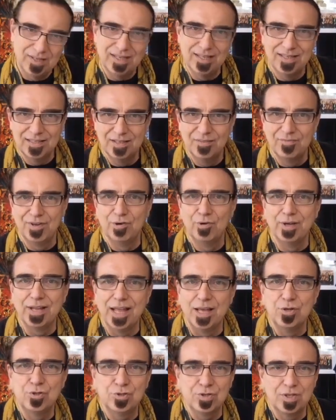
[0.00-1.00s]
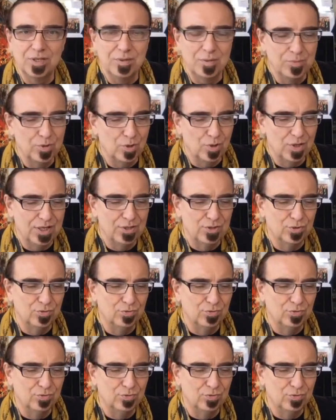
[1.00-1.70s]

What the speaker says: in a variation I'm going to